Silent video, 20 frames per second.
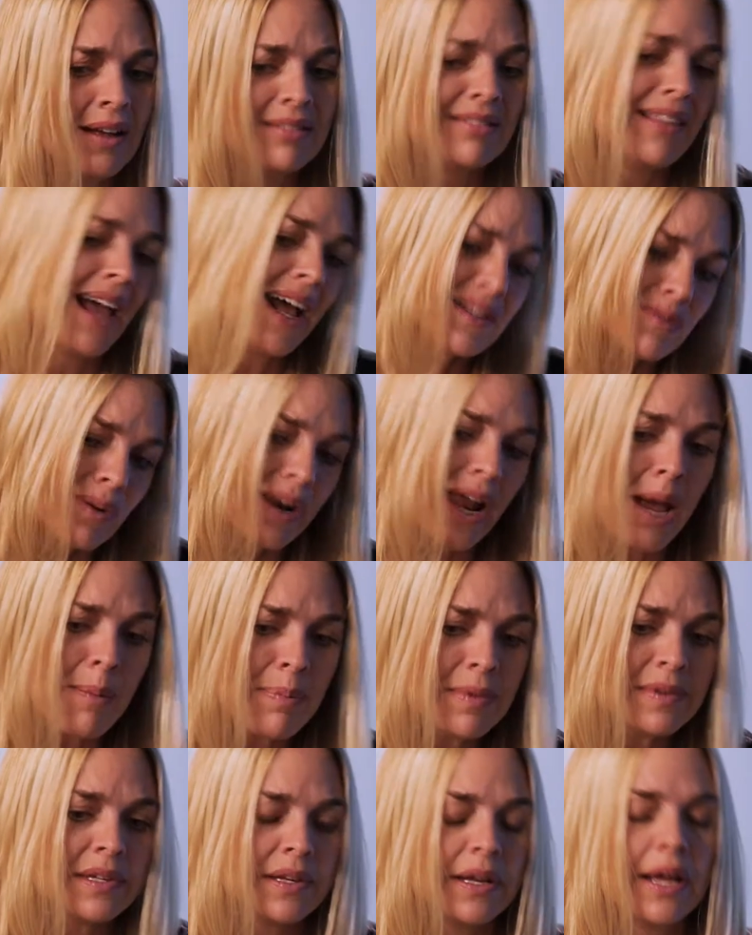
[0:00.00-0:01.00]
That's what
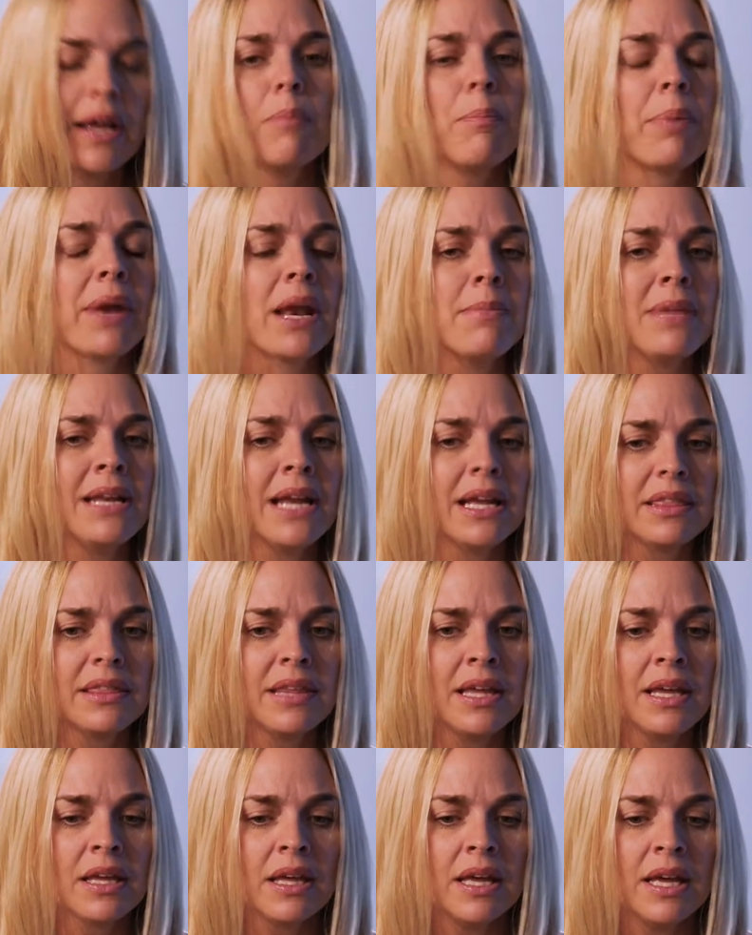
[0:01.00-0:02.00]
happened today. But I
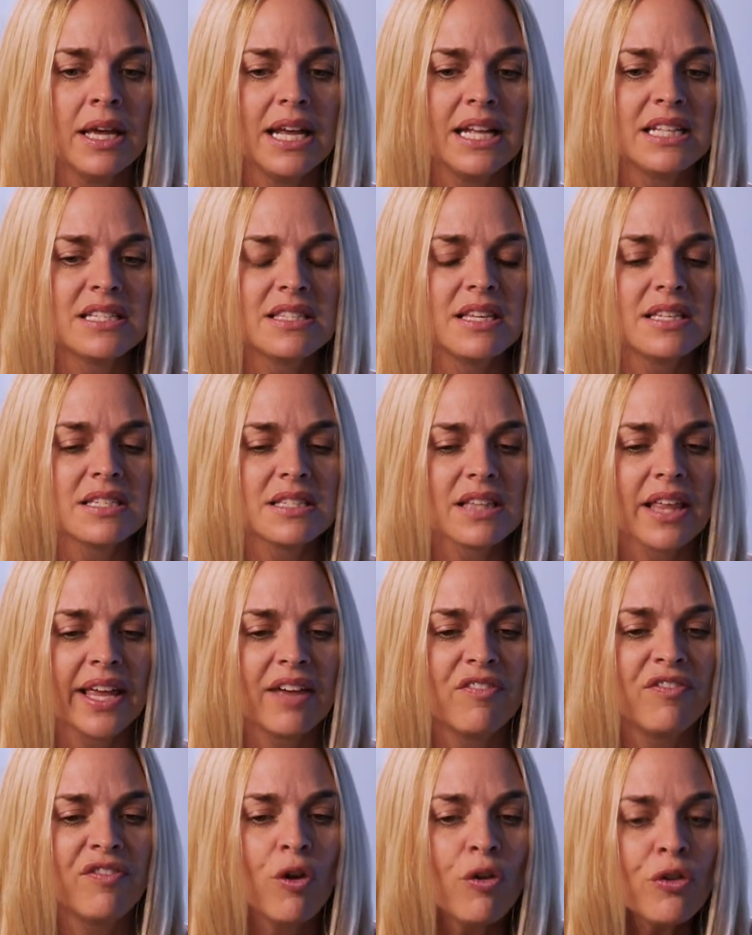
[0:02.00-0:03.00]
think it's this
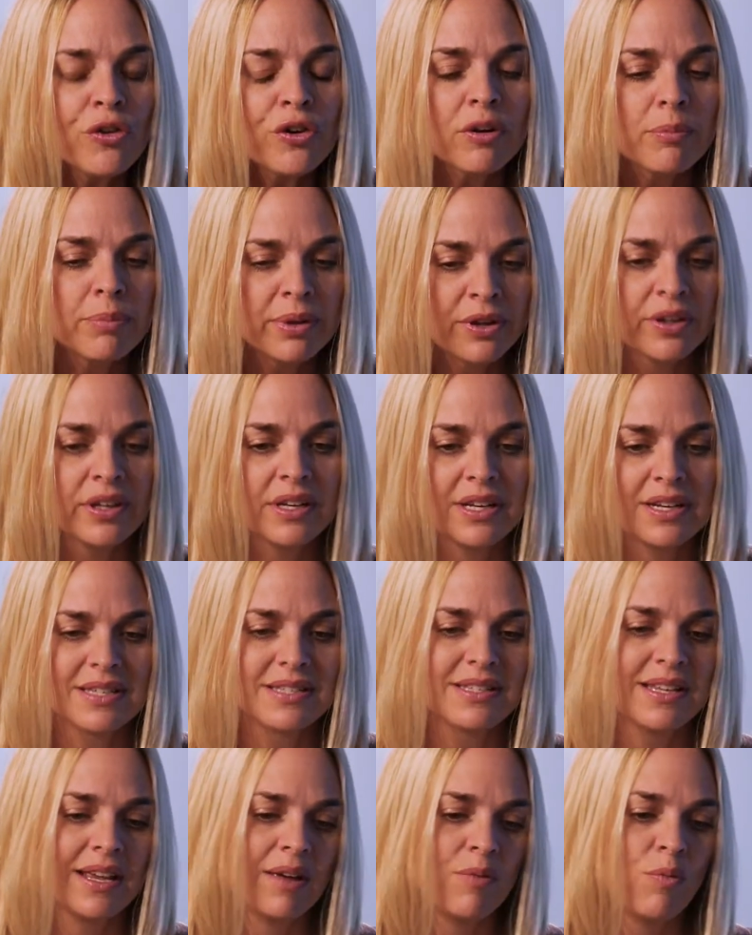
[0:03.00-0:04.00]
vulnerability to
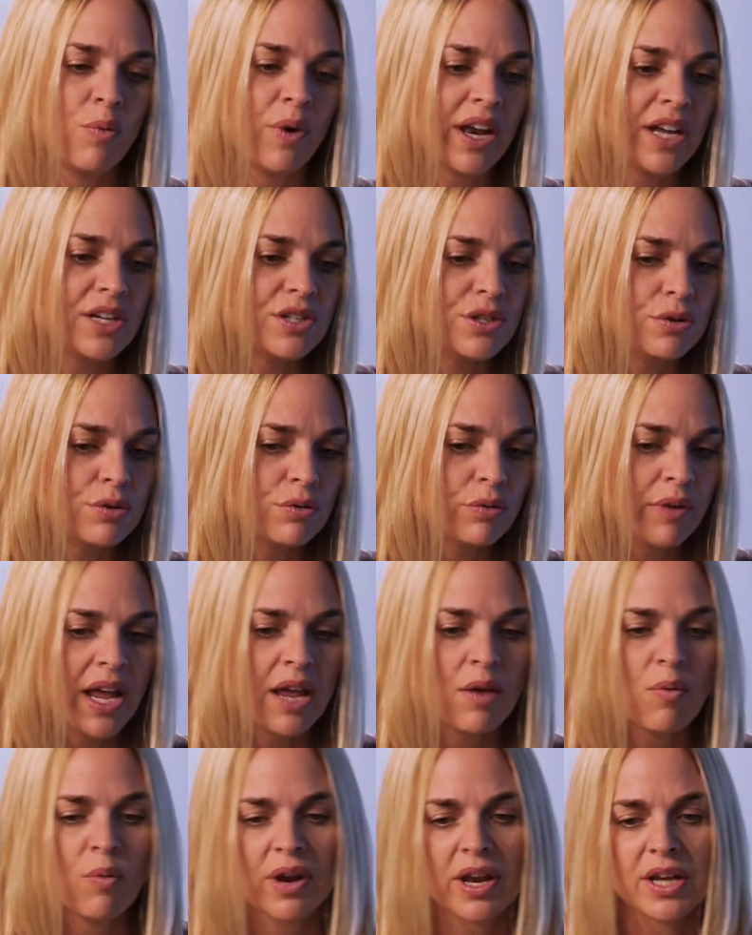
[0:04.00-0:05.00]
say what I do
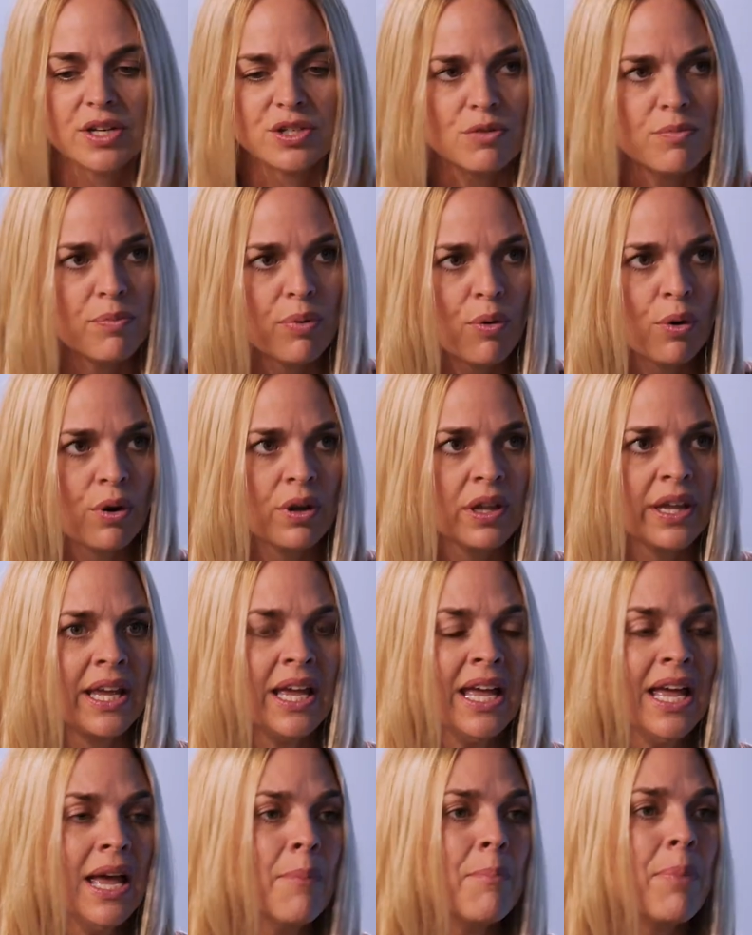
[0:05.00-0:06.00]
great, what I do poorly.
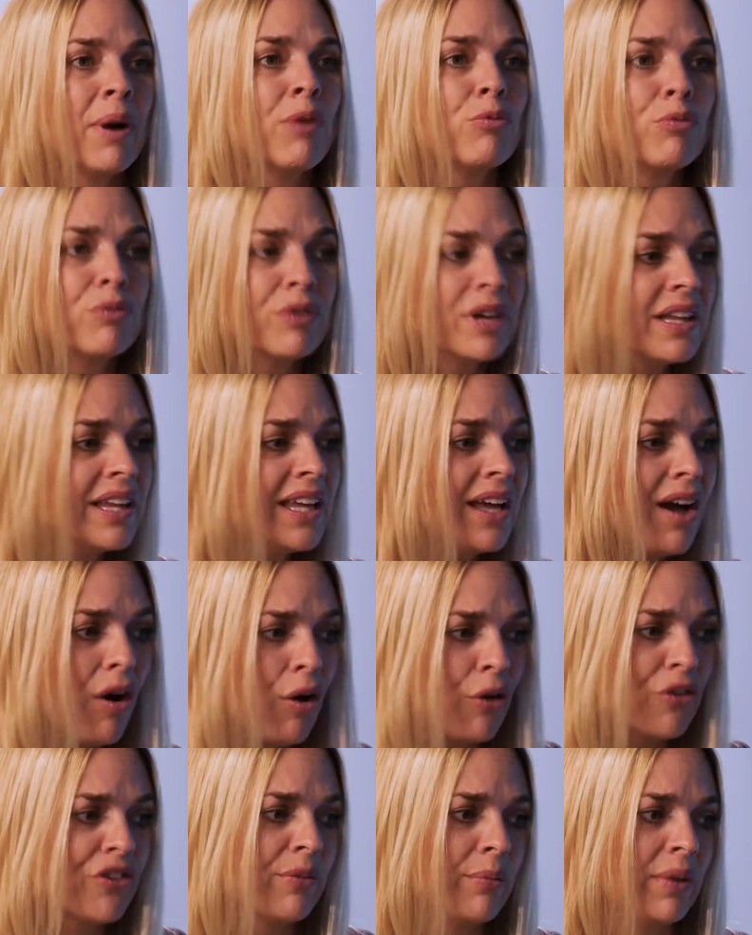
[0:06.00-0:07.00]
But really,
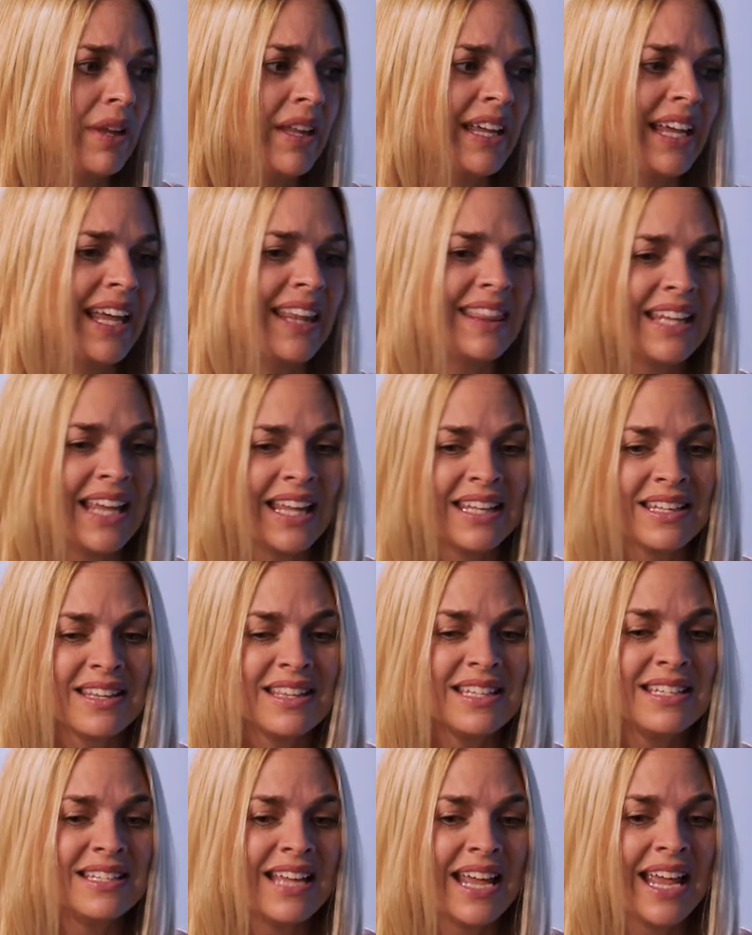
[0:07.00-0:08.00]
ultimately, at the end of the
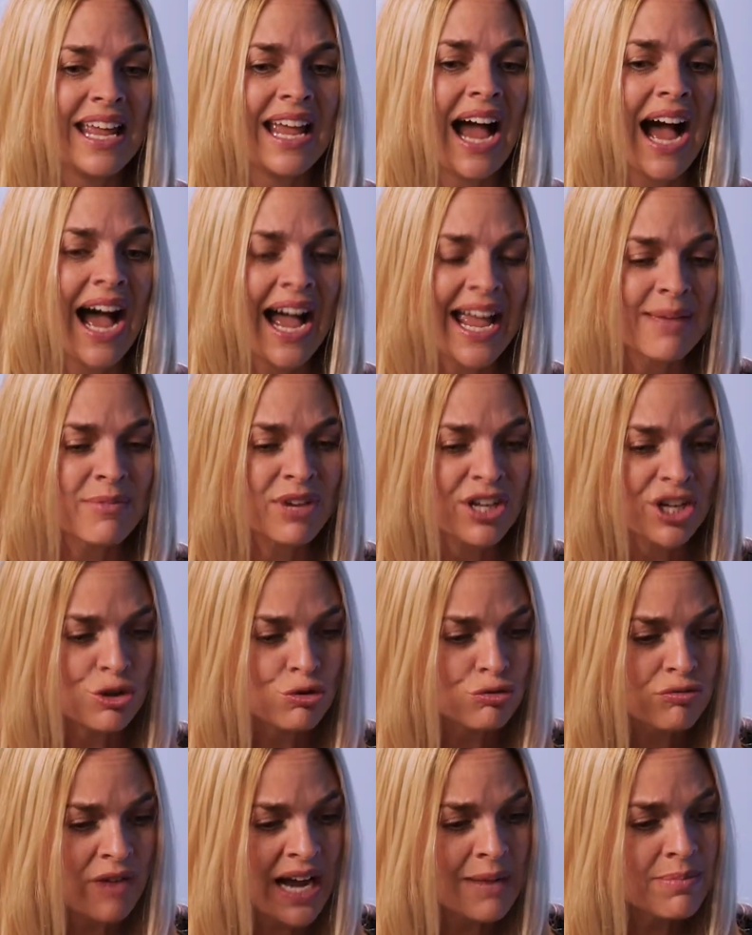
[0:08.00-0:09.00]
day, I am going to
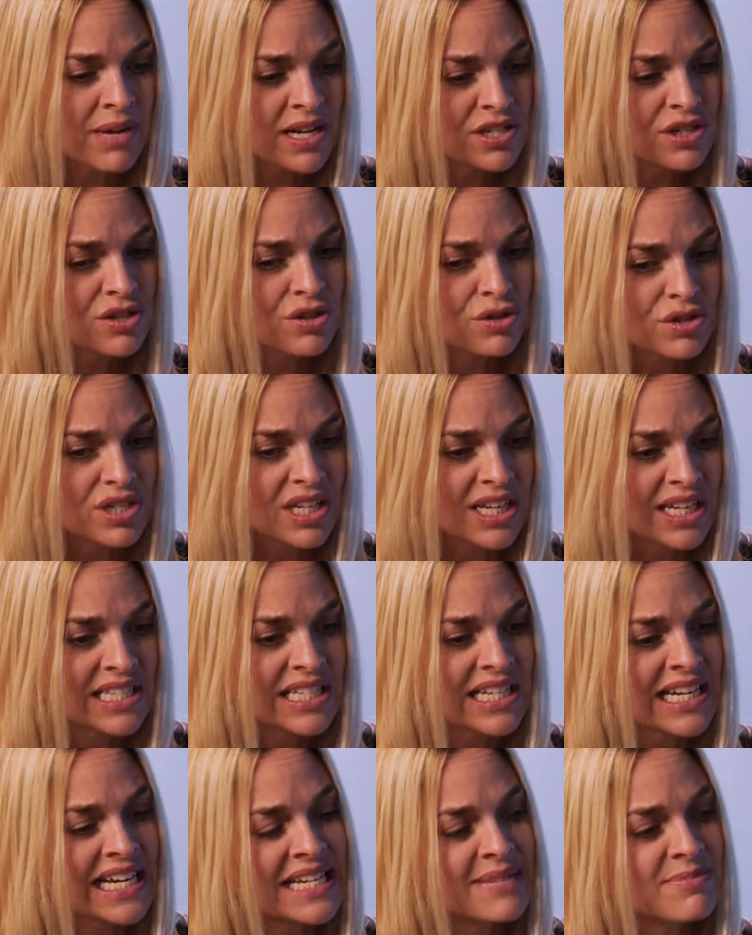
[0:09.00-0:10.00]
grab onto those kids
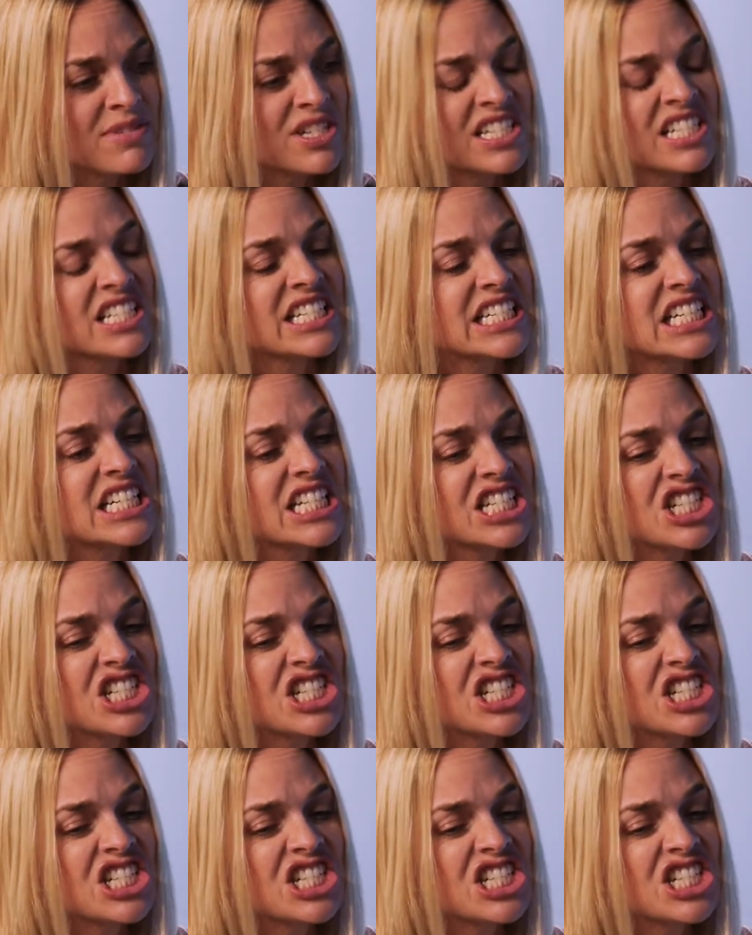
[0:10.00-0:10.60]
and I am going to